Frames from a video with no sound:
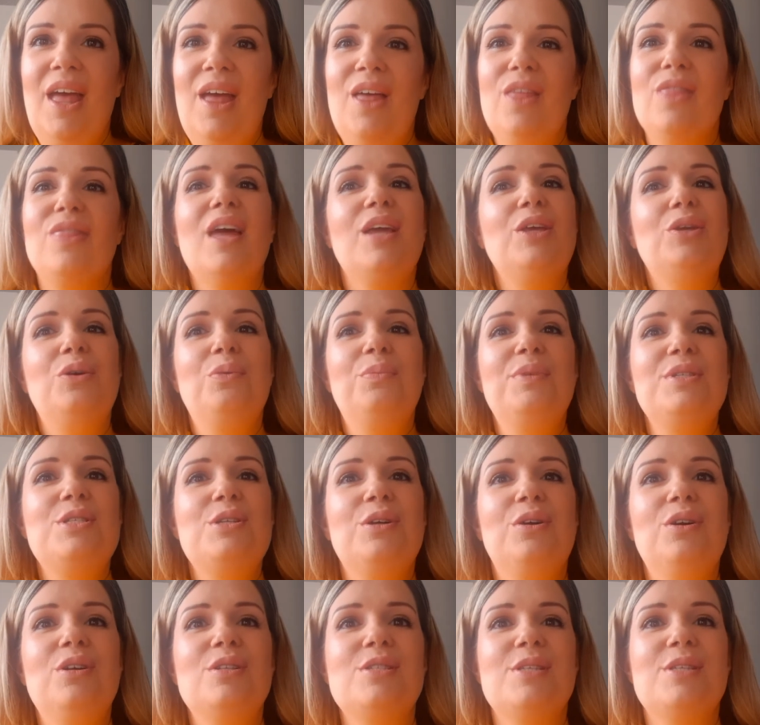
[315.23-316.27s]
Thank you, Mr.
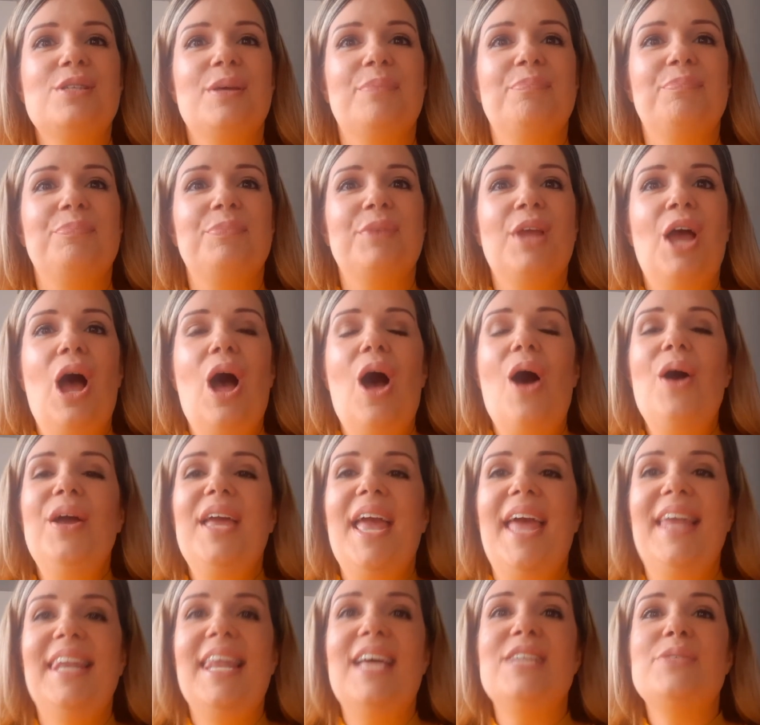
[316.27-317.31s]
Colson.
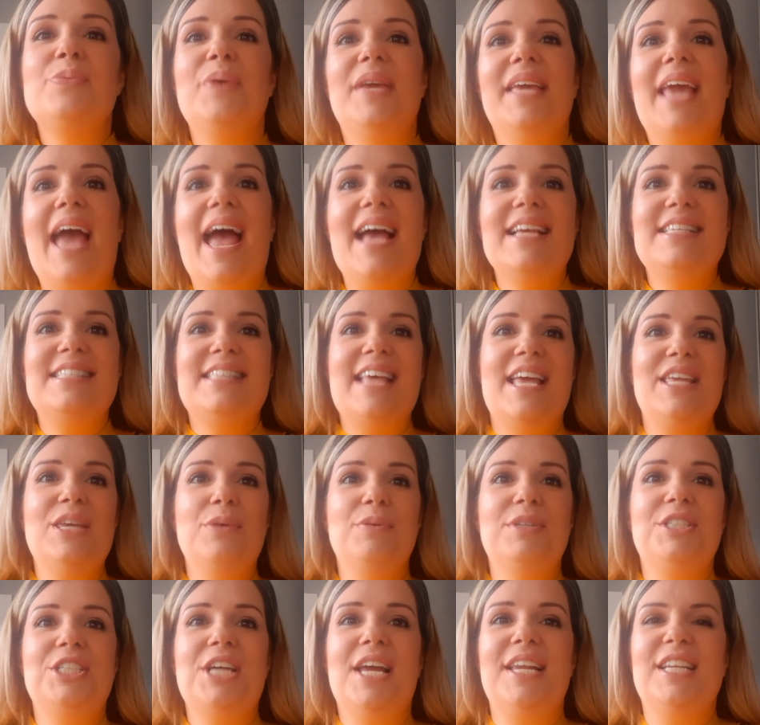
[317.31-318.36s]
Okay, last week I set you a
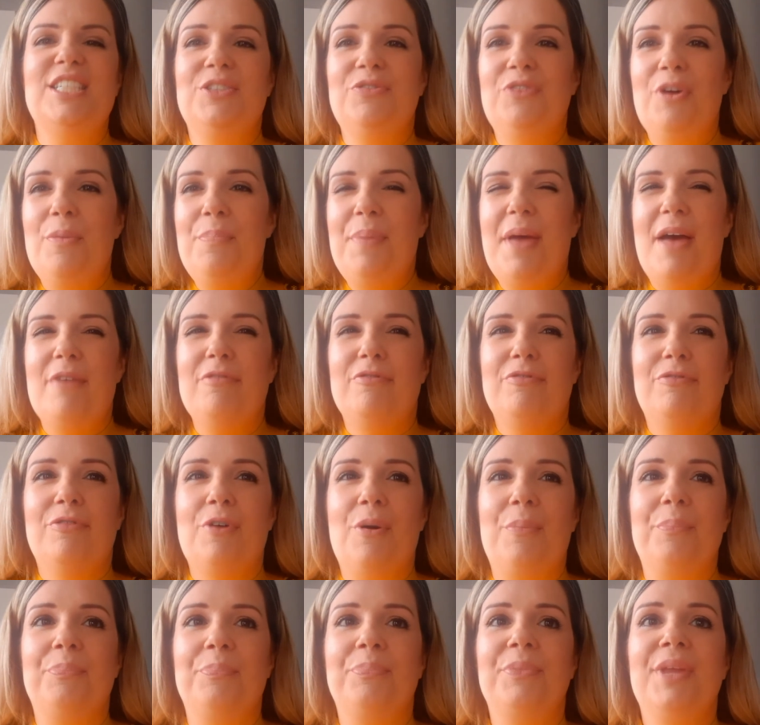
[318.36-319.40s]
challenge for a bit of
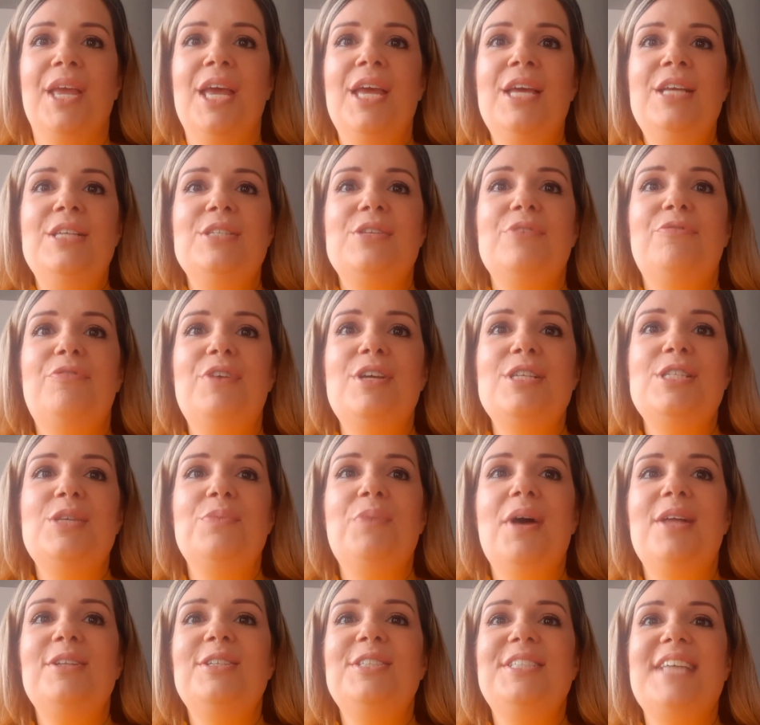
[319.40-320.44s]
fun. So firstly,
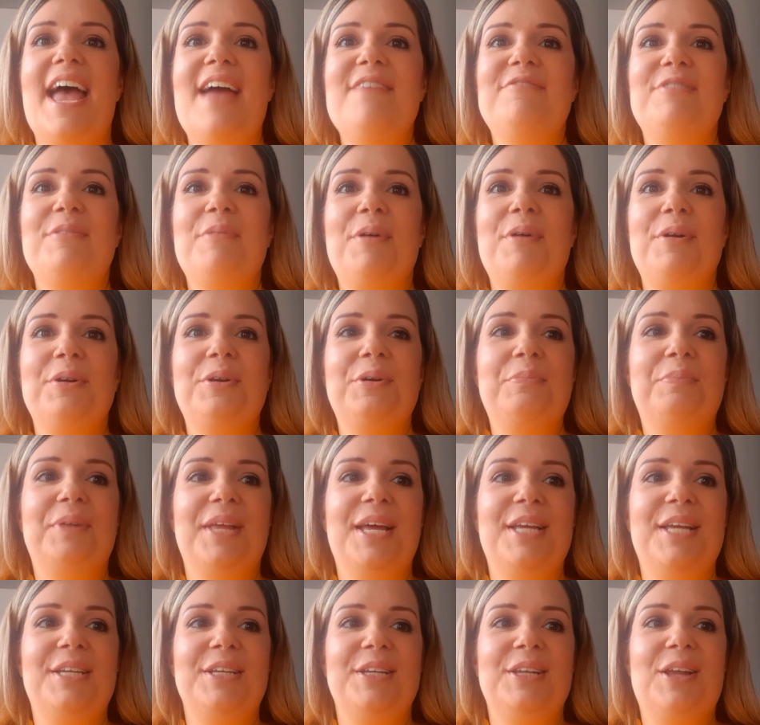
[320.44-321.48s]
well done to everyone who
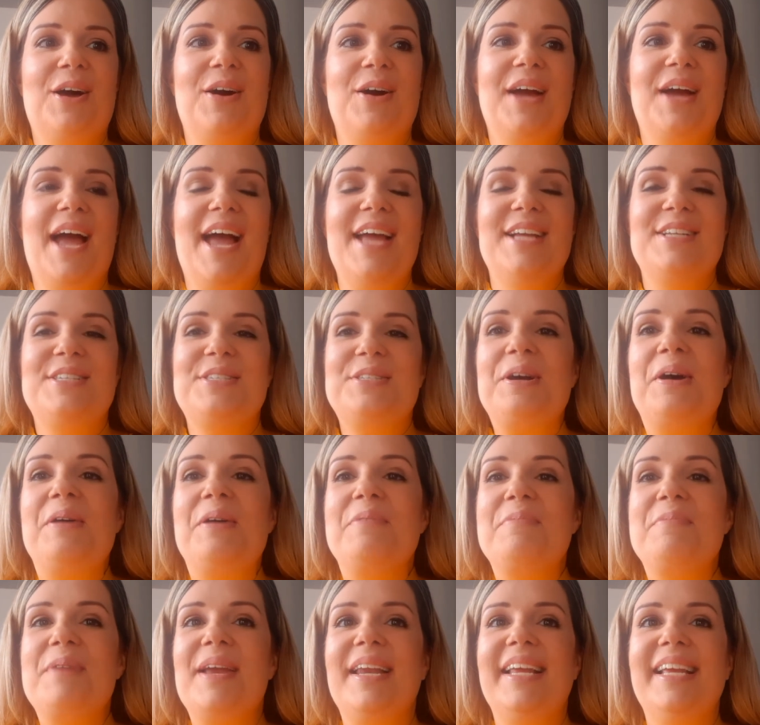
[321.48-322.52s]
played along. I had so
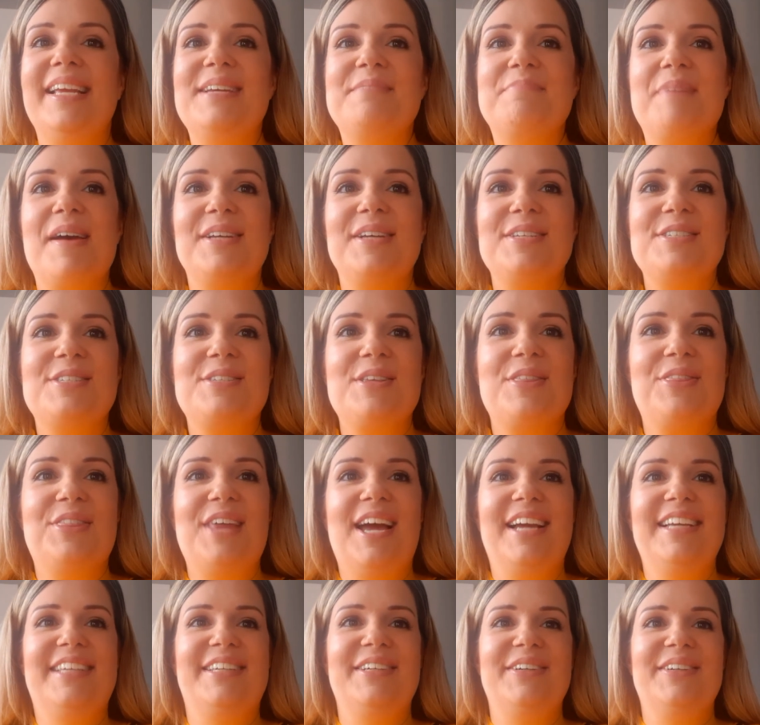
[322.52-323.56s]
many emails, so
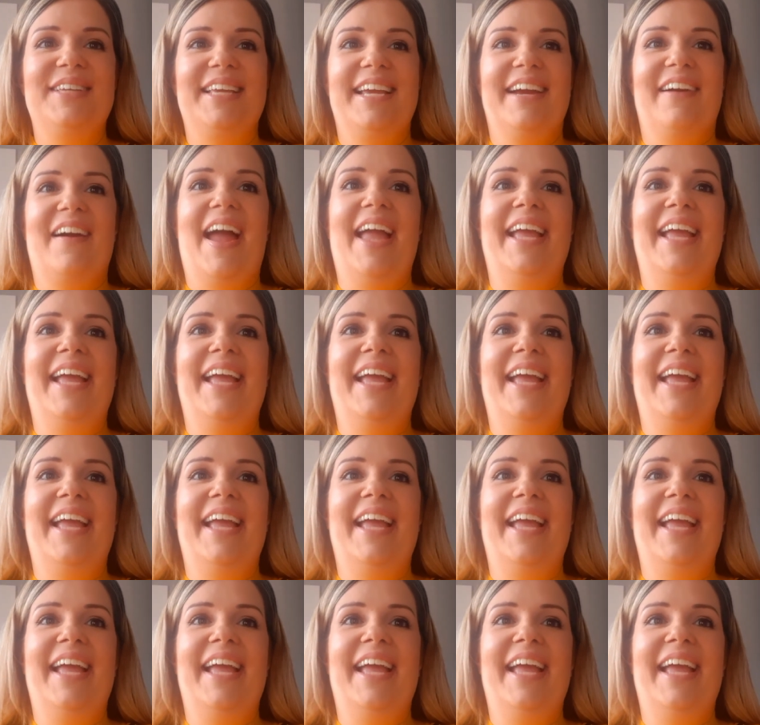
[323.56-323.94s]
thank you, Year